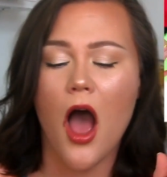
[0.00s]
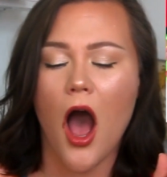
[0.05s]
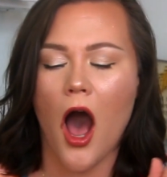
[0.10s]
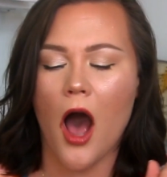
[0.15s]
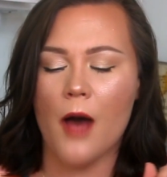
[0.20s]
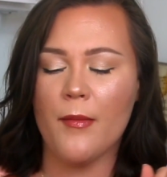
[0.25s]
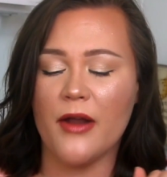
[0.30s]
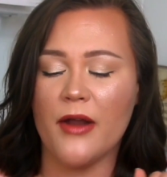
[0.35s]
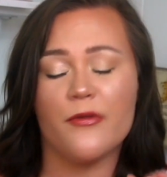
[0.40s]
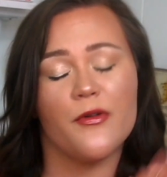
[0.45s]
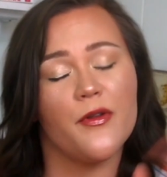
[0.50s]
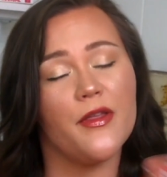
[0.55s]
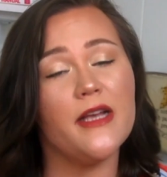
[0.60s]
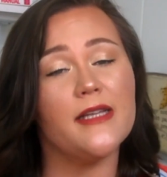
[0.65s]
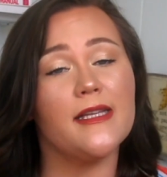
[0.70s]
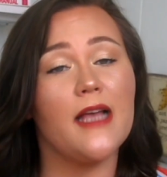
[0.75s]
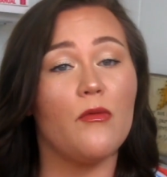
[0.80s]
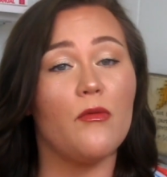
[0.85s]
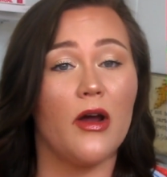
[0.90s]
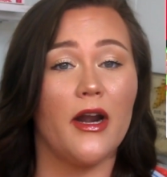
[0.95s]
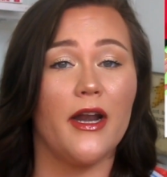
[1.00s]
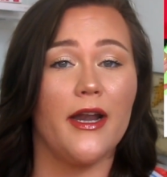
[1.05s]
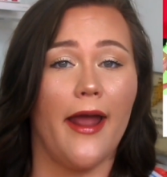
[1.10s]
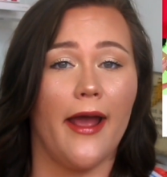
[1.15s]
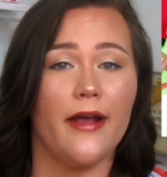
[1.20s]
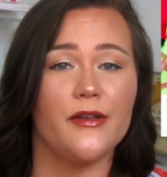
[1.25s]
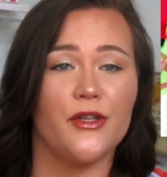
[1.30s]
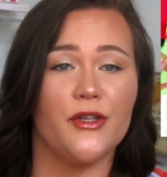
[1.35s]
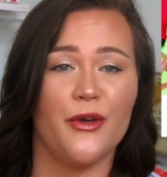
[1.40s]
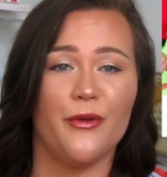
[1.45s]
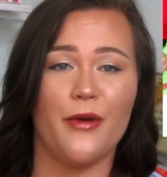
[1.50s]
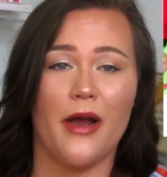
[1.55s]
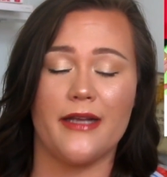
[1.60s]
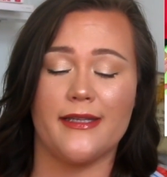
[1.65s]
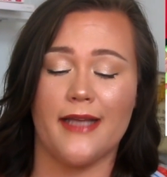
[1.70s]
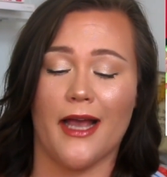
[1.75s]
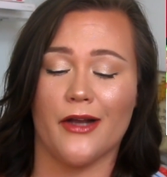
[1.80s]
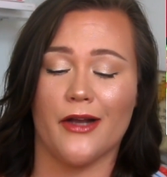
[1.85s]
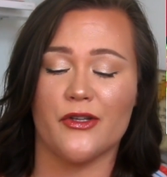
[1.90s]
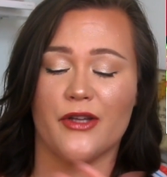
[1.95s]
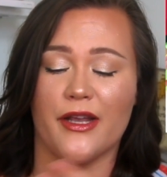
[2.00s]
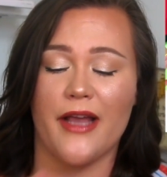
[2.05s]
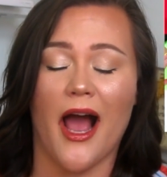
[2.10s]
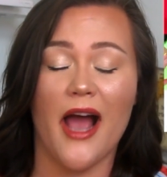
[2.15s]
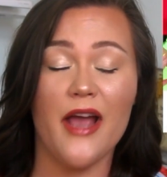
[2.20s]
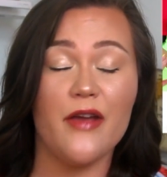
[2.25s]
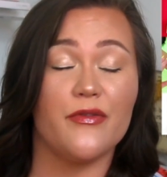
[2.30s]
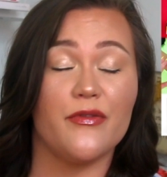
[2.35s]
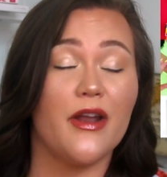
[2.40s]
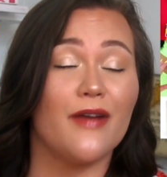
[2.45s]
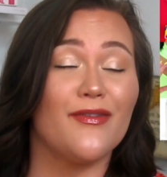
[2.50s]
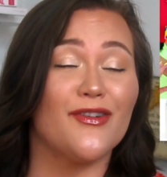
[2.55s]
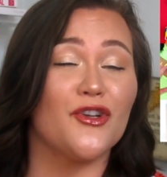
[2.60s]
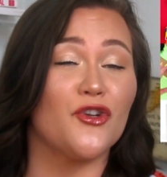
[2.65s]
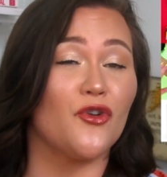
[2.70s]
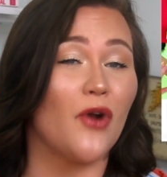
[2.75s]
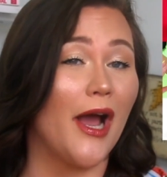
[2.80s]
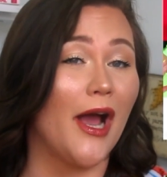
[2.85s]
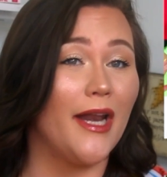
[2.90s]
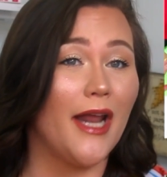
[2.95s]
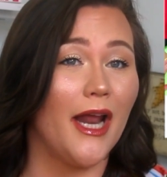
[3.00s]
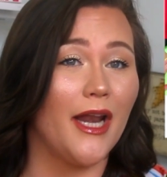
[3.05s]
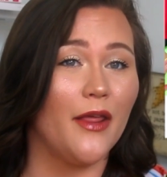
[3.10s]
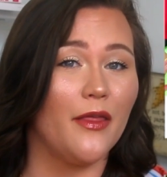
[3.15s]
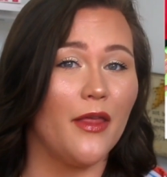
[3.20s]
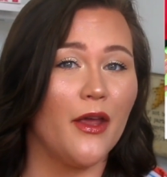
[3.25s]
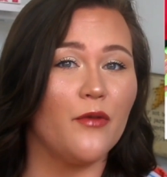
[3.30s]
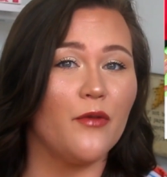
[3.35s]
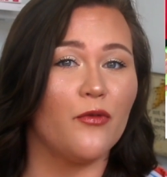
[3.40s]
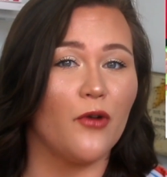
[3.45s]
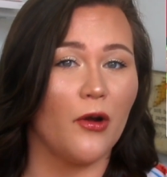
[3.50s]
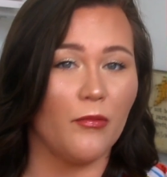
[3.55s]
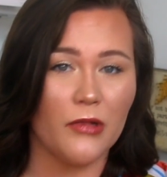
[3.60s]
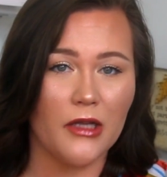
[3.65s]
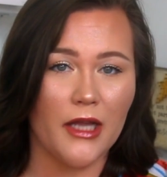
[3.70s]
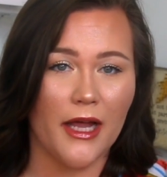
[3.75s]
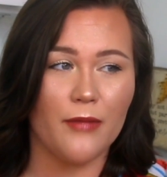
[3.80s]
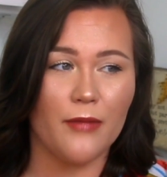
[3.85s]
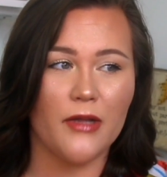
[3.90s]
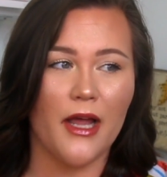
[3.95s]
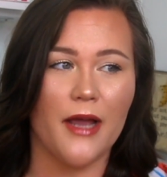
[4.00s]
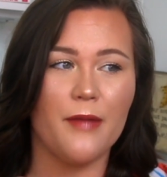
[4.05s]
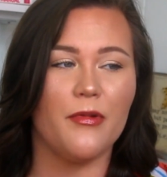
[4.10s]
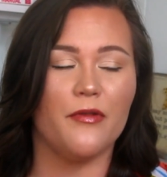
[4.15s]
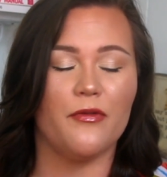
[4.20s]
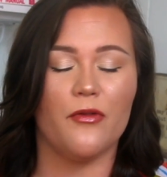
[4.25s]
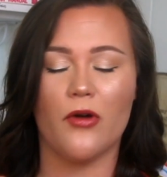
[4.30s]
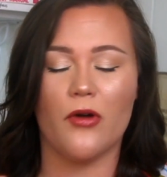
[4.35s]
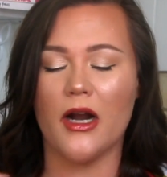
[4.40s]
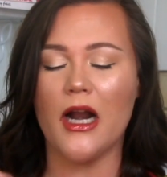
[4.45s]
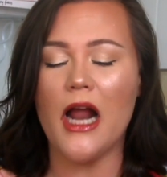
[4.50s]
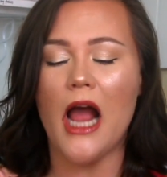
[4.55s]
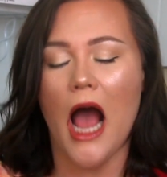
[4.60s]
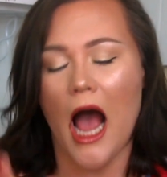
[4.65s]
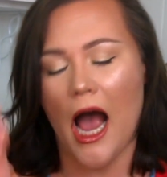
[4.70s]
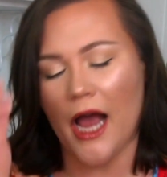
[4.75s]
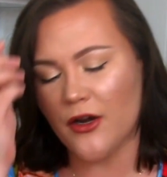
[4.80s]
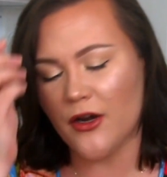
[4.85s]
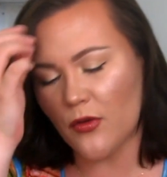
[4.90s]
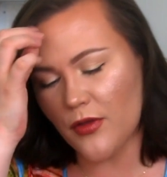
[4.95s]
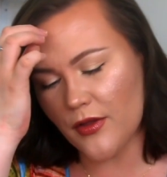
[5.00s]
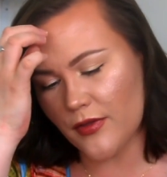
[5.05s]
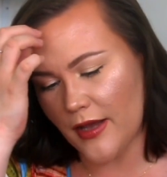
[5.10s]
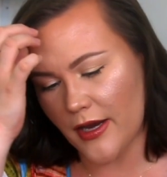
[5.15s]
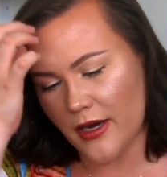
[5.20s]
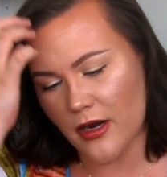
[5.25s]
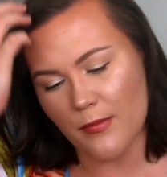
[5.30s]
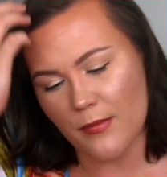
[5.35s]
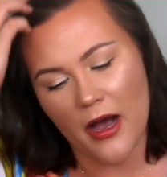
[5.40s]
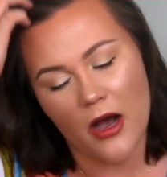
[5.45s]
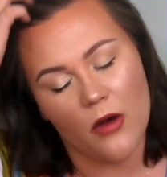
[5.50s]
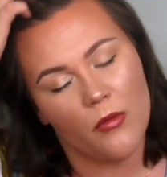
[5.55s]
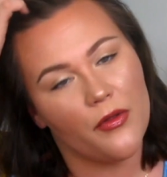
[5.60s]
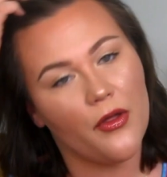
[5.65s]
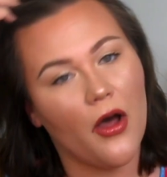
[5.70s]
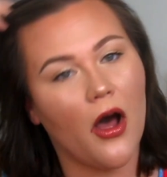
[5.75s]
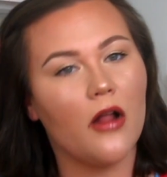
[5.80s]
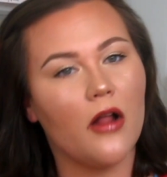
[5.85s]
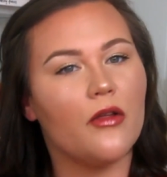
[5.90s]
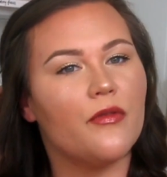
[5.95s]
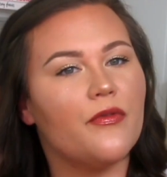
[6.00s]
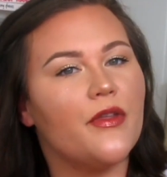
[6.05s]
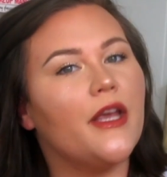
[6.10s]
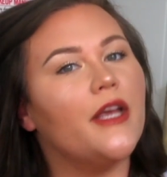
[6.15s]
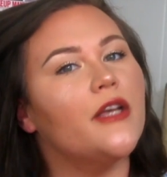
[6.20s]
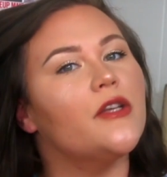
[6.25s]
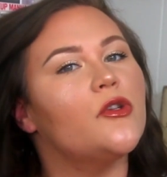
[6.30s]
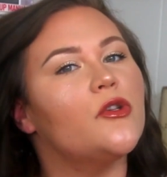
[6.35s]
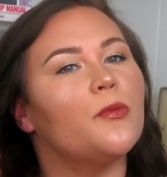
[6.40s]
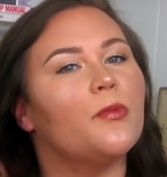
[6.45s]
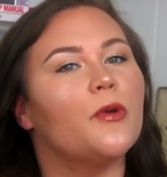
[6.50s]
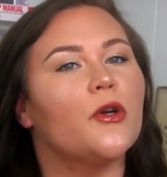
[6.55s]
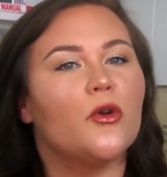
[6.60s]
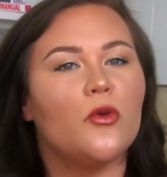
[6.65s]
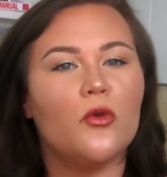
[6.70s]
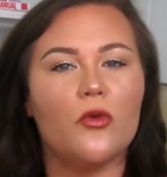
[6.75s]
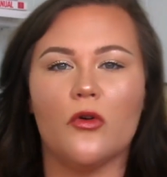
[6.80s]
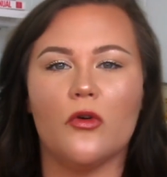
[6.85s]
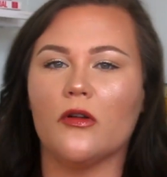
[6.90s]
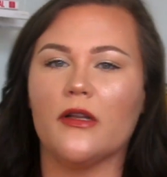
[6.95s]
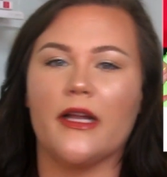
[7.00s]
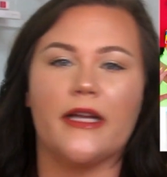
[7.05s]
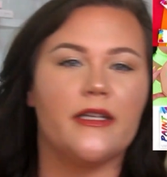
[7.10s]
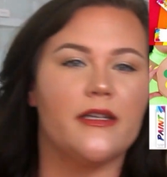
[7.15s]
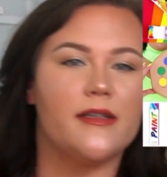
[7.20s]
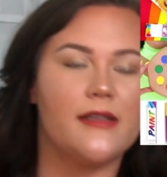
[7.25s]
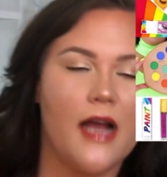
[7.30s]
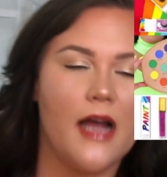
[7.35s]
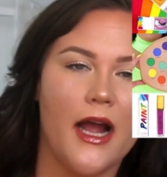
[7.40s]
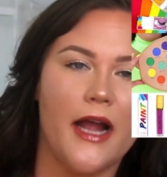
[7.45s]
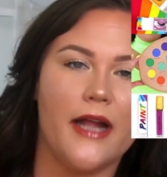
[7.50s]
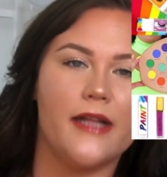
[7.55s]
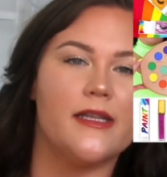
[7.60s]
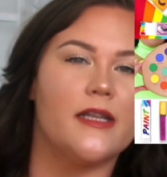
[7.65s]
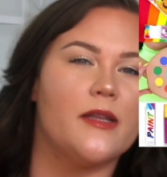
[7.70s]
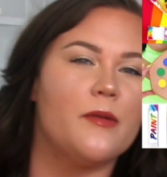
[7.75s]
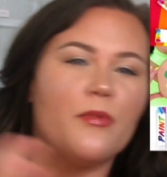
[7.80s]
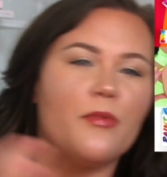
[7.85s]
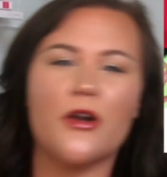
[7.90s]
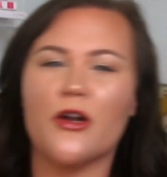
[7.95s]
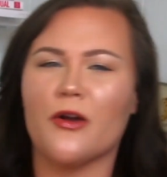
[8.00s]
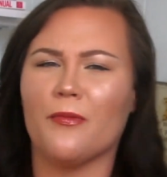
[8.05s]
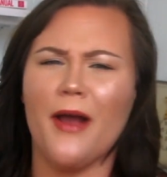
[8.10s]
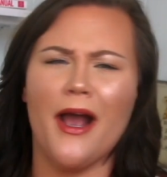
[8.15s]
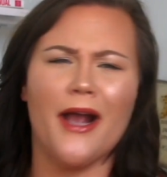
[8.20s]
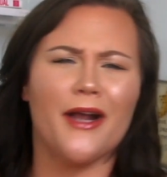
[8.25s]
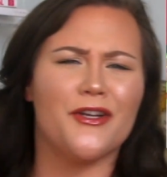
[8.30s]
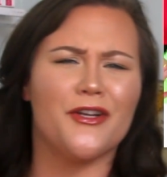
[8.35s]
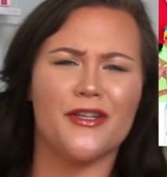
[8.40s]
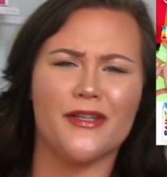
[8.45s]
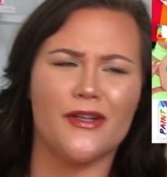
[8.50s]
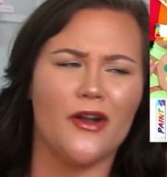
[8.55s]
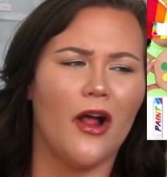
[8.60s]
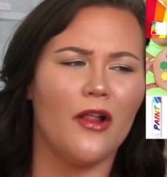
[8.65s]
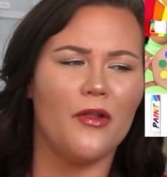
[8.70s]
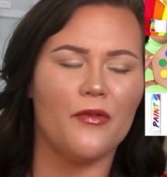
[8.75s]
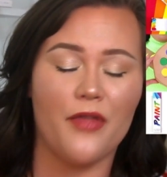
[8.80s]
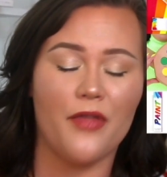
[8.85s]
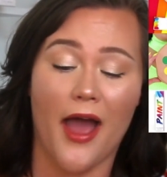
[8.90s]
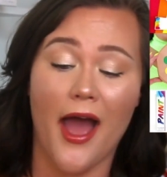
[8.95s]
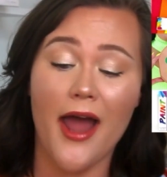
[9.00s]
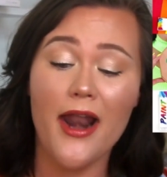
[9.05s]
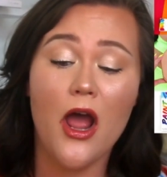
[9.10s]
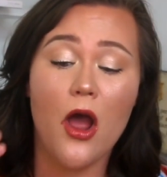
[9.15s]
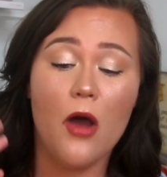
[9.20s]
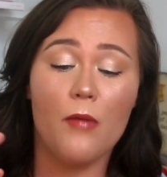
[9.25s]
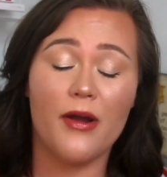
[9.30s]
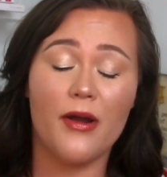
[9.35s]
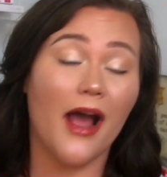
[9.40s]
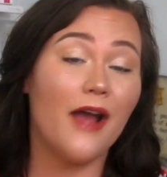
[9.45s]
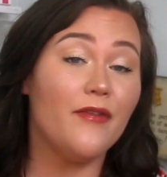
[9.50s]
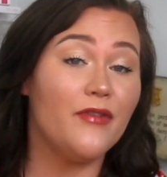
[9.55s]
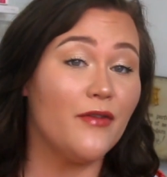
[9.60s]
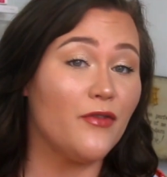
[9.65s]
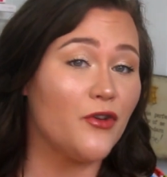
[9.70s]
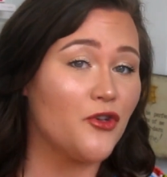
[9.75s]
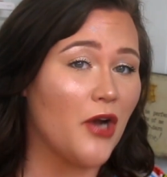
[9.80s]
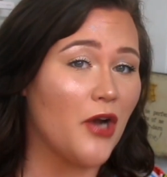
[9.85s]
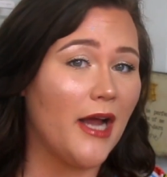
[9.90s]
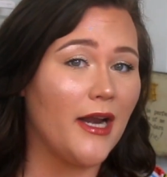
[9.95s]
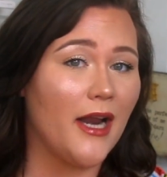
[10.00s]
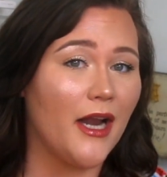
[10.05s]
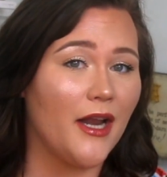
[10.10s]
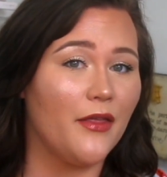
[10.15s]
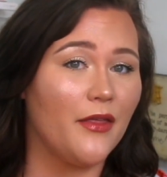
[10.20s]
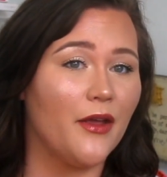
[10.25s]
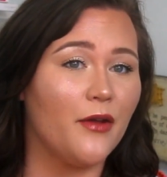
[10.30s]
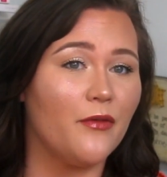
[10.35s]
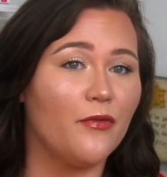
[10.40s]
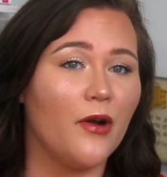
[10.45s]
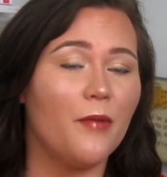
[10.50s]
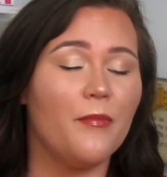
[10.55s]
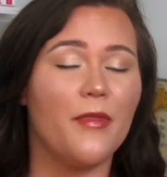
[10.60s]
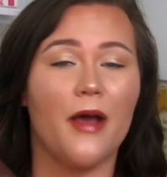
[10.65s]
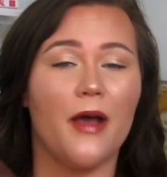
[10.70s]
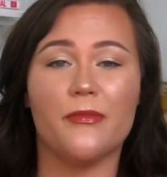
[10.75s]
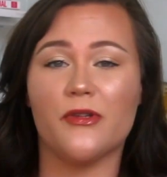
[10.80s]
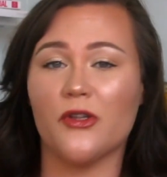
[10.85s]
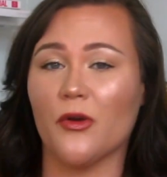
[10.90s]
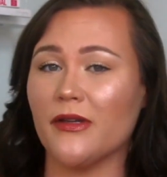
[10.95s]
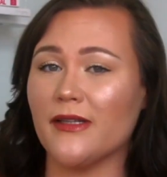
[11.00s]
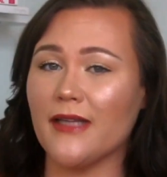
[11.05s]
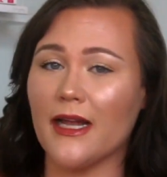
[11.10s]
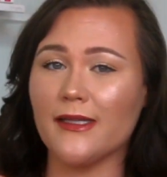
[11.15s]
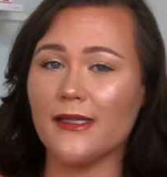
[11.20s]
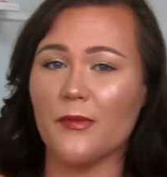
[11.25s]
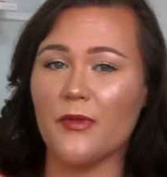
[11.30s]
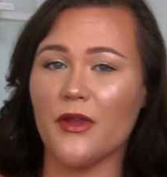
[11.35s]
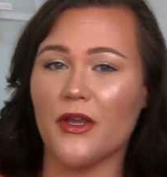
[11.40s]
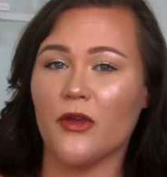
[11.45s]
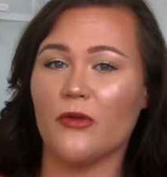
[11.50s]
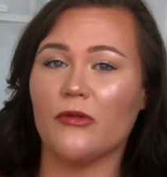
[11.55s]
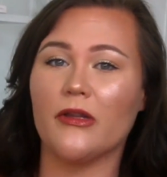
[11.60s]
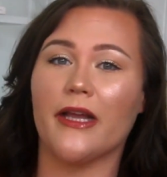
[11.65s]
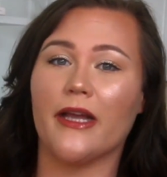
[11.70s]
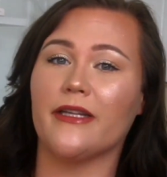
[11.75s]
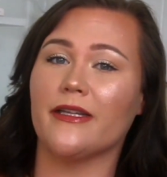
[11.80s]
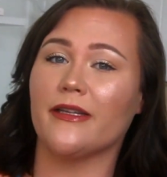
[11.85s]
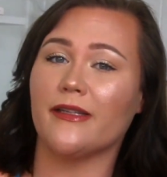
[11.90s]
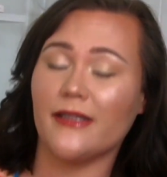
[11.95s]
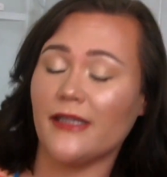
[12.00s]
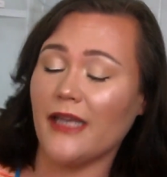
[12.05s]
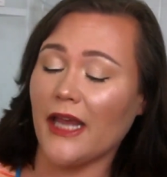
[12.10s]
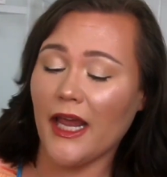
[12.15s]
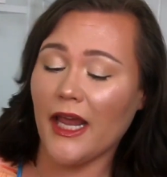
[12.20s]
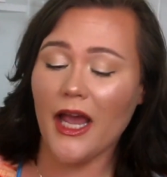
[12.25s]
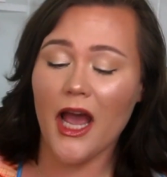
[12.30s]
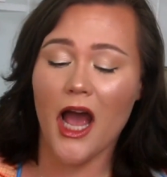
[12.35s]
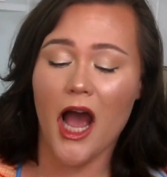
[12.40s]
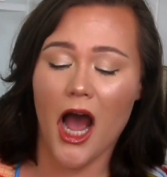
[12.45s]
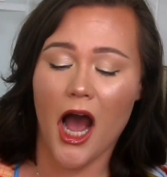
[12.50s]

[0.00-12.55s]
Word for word: Um, and for this, I wanted to ask you guys, actually, I have never tried anything from Glamlite before. I know that they come out with all of the super cool like designs and the burger packages and all of that, but I've never tried anything from them. So is that something you'd like to see?